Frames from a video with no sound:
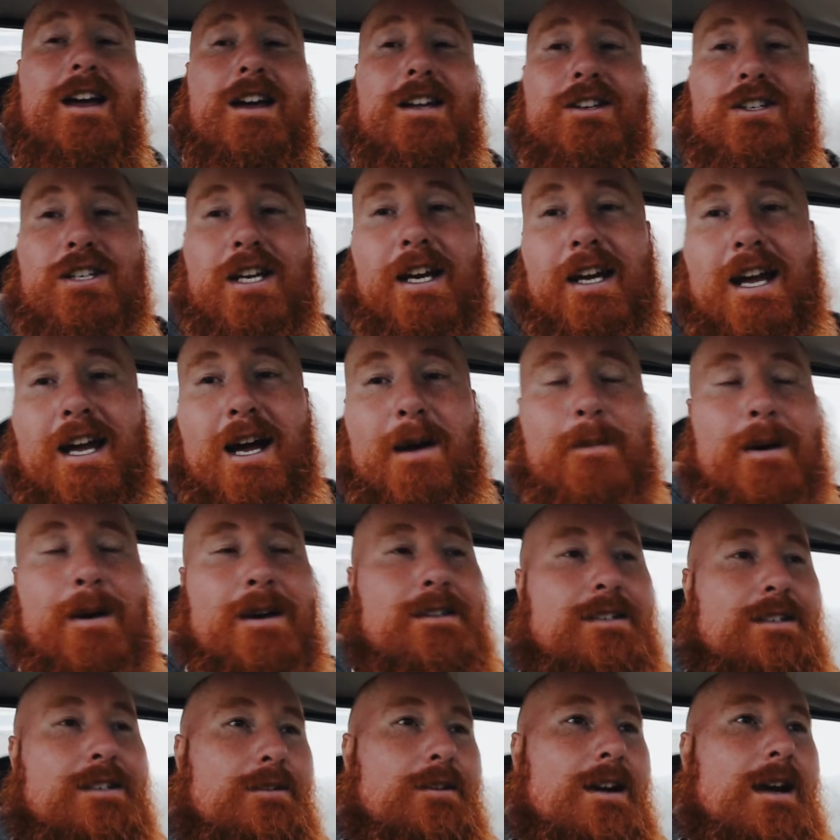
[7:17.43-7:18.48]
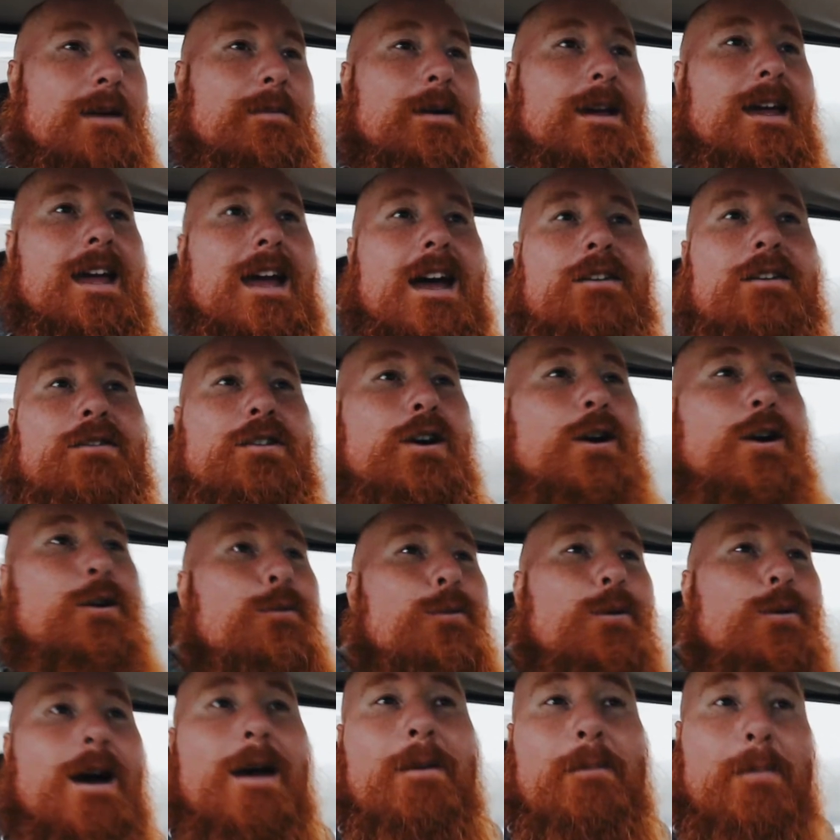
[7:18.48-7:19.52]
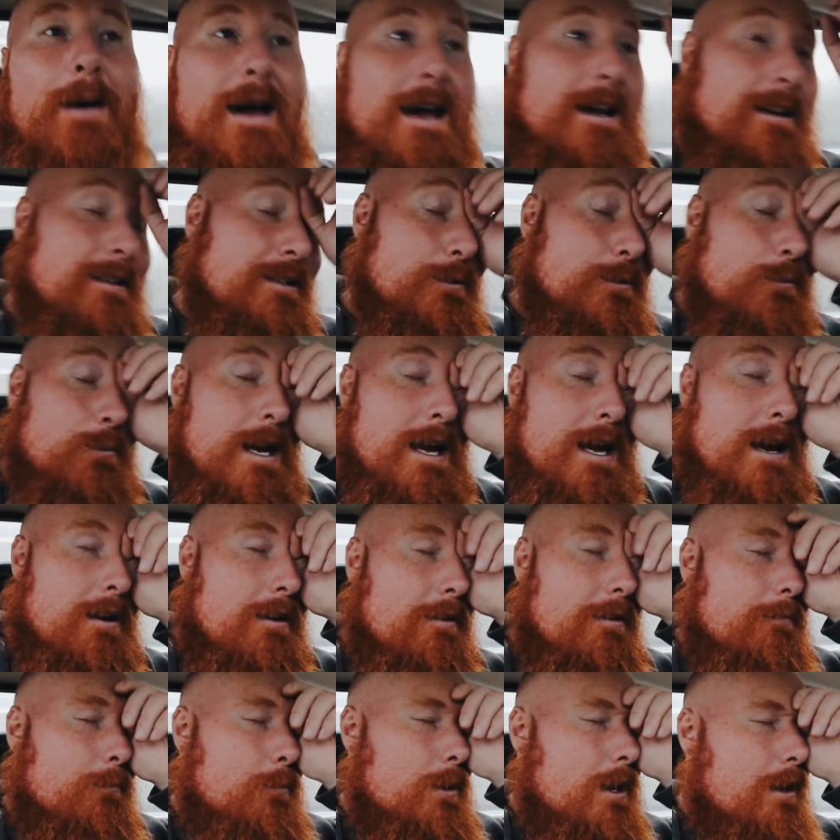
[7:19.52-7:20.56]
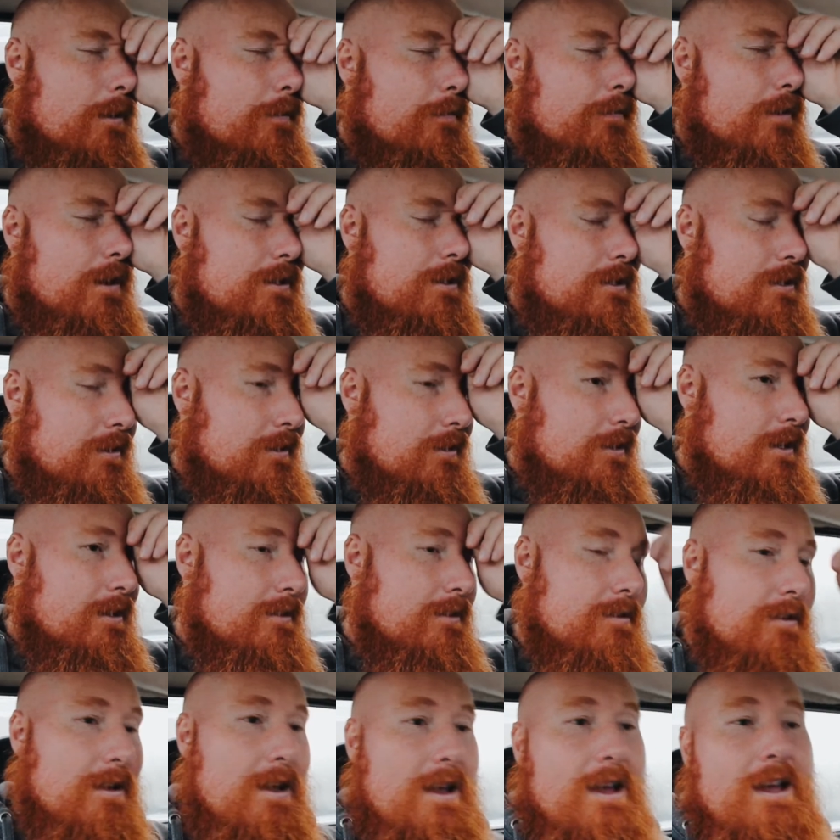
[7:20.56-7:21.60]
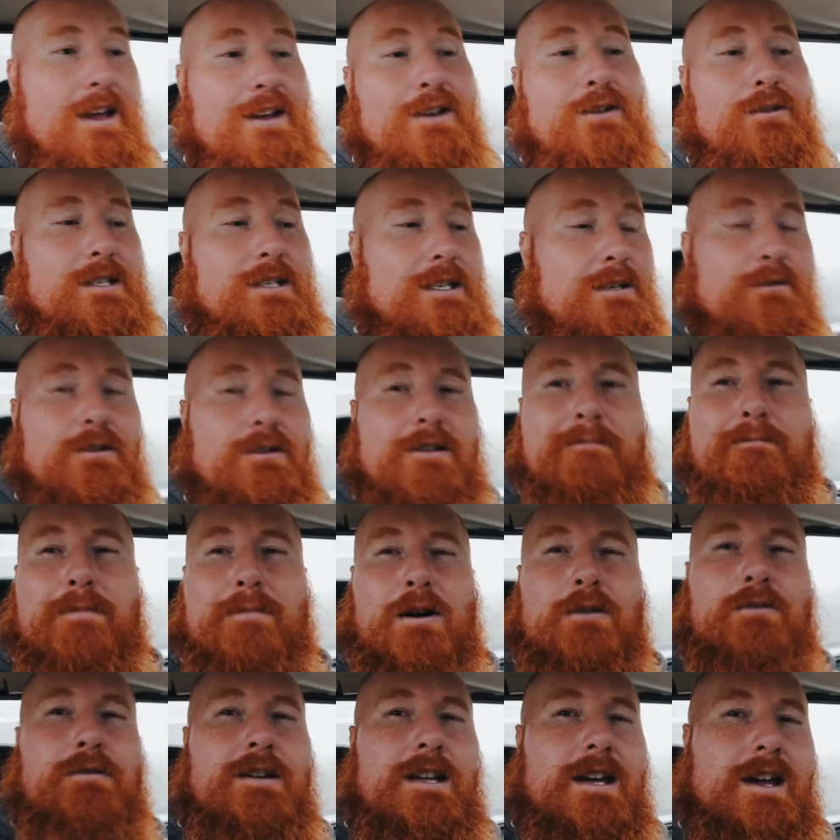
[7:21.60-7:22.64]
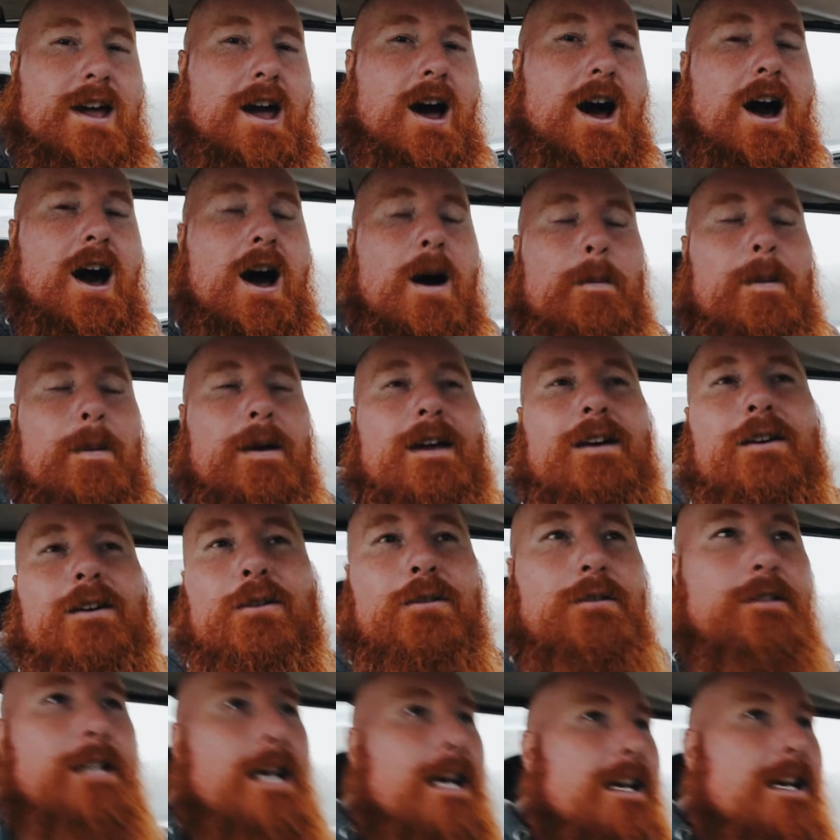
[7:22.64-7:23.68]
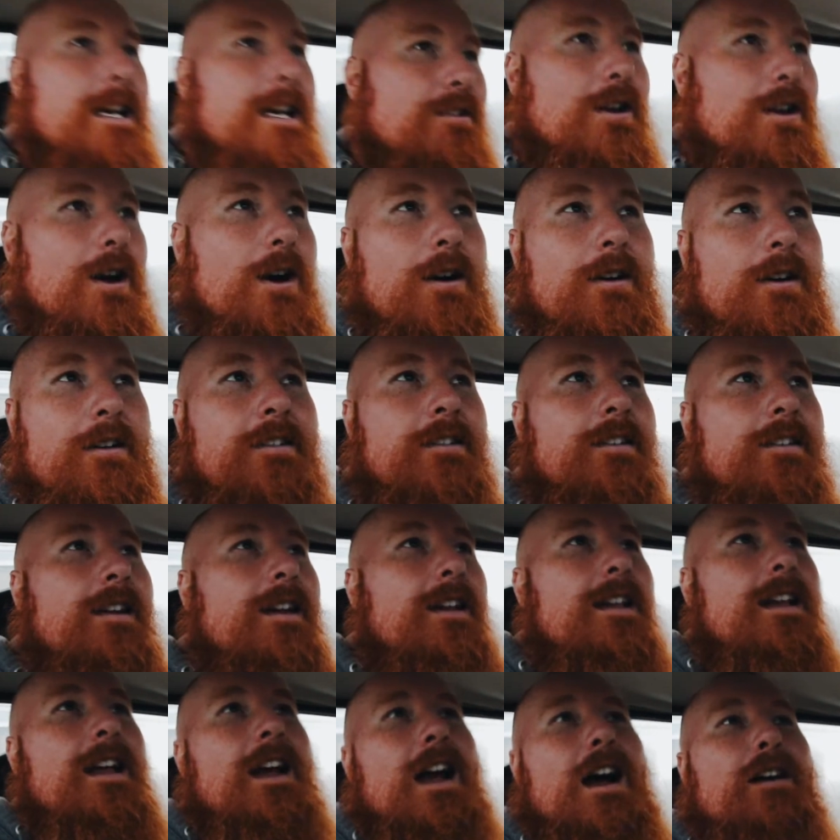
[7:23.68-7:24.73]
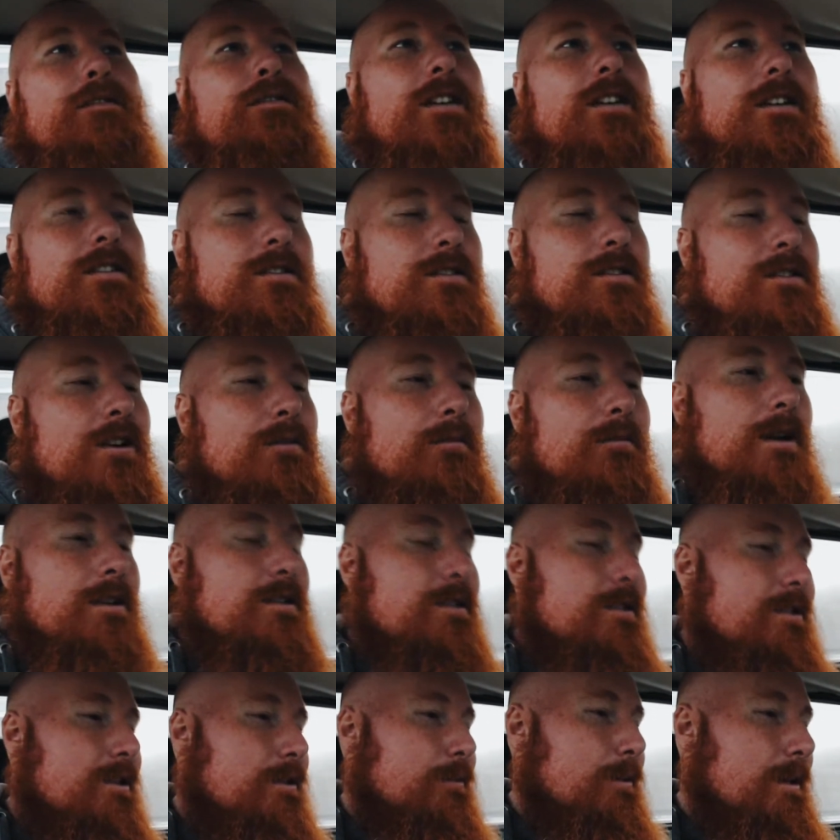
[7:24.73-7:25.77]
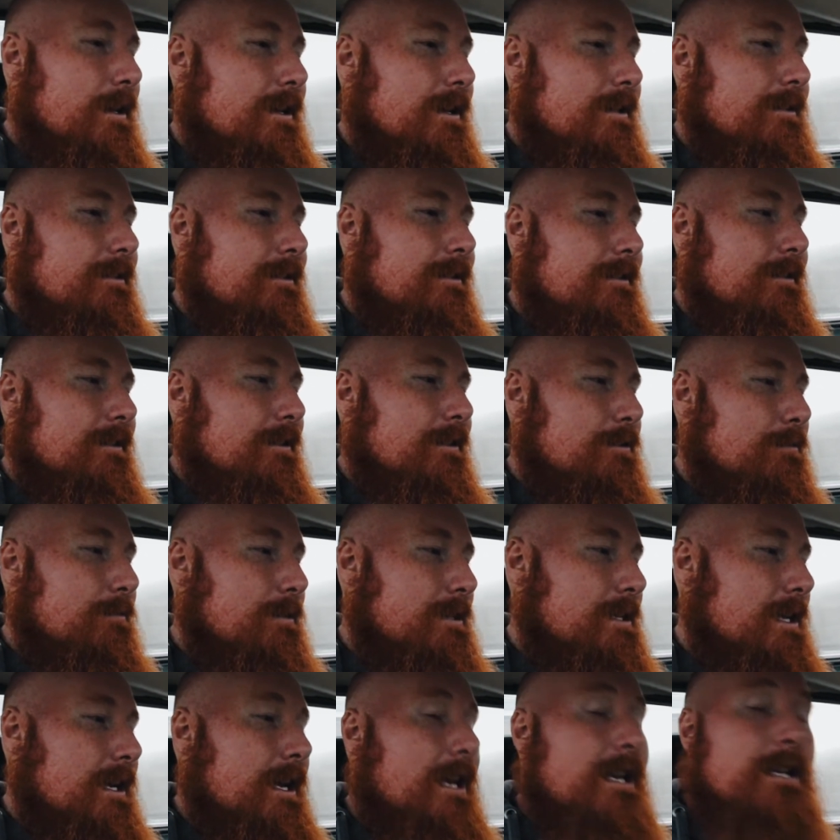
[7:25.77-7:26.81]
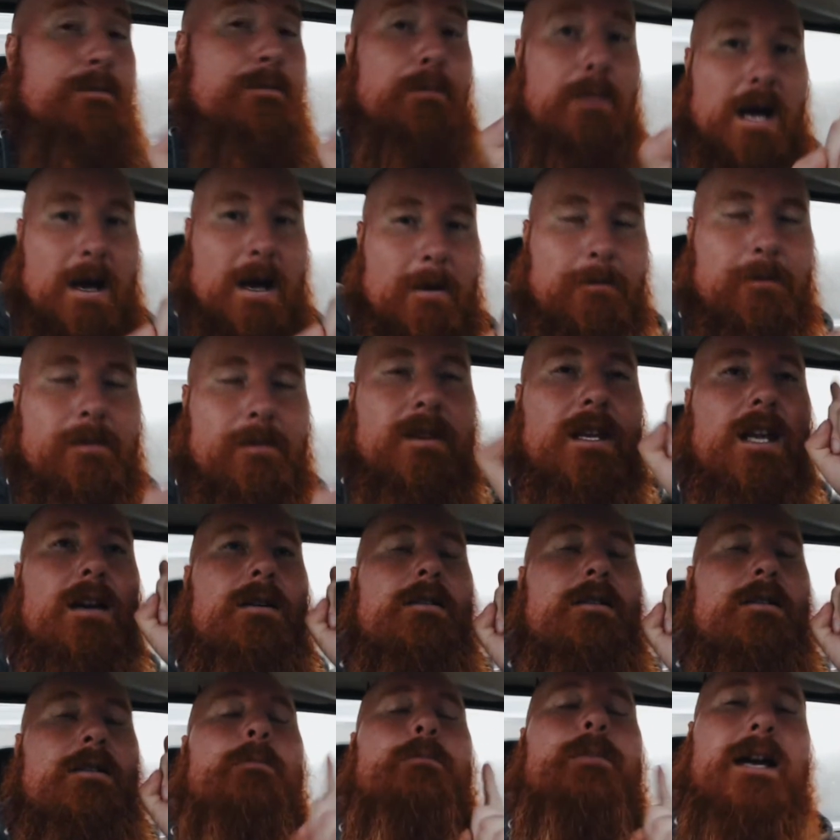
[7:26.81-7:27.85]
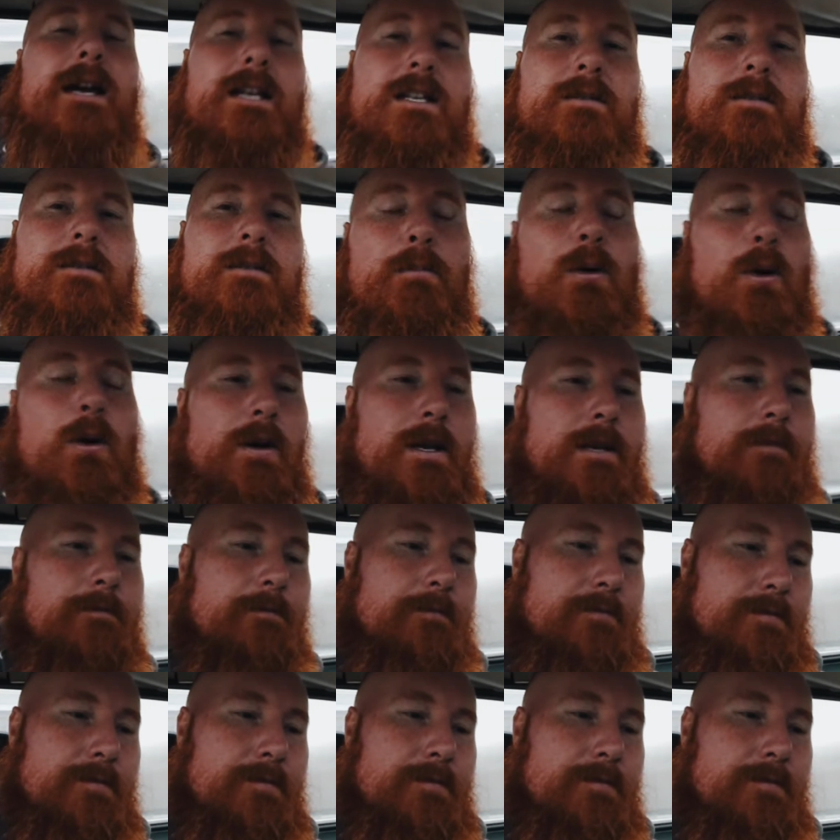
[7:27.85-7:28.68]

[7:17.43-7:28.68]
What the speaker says: check out my Instagram account. Go right back to when I first got this. You'll see all the moldy carpet. All that is gone. I've done so much to it. It's ridiculous. But back to my point.